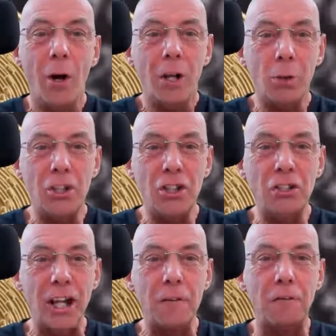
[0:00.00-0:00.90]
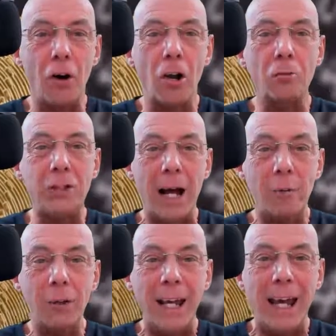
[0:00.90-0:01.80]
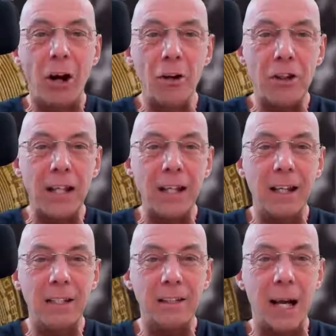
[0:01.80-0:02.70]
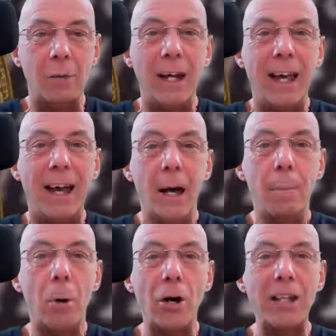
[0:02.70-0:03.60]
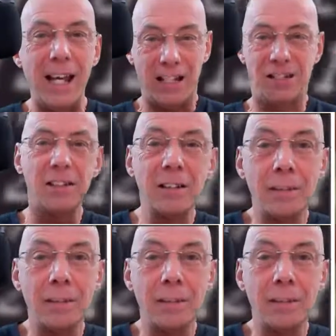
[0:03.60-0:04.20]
which is then followed down here, I think it's down here, by this.